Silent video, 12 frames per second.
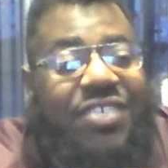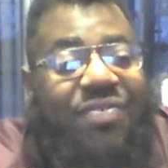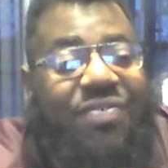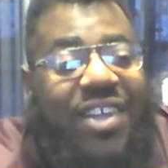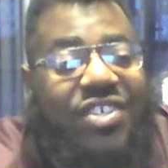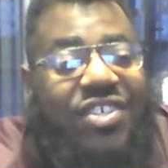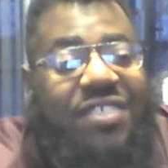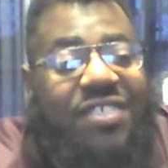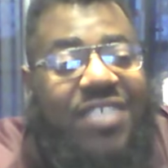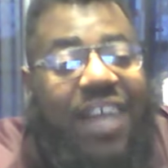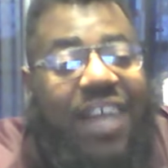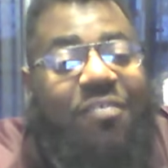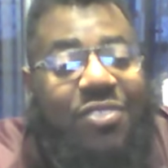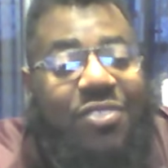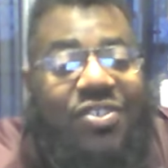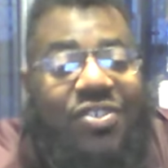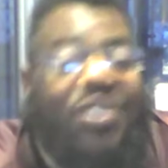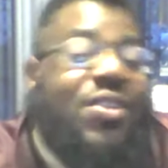direction of south, but
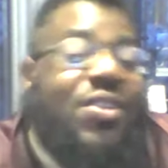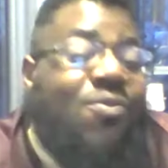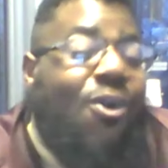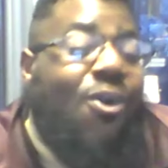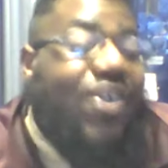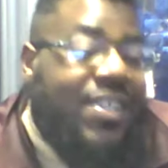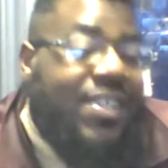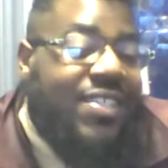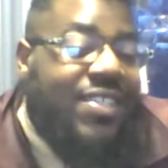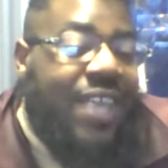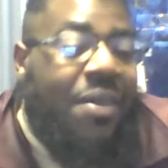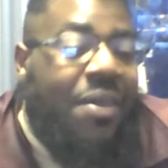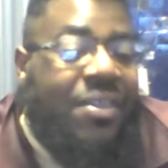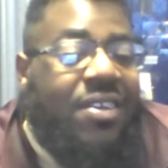you're literally walking south.